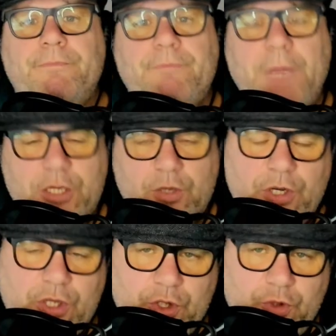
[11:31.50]
Make sure
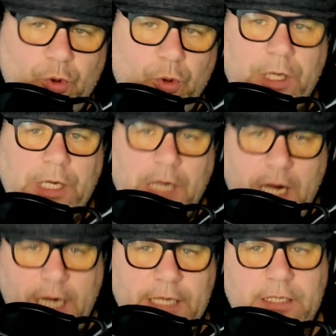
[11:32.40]
it's truly
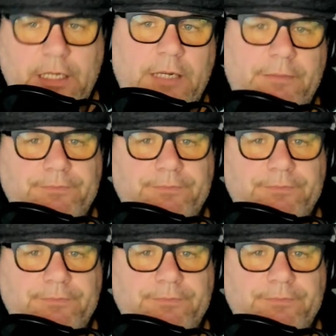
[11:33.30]
isolated.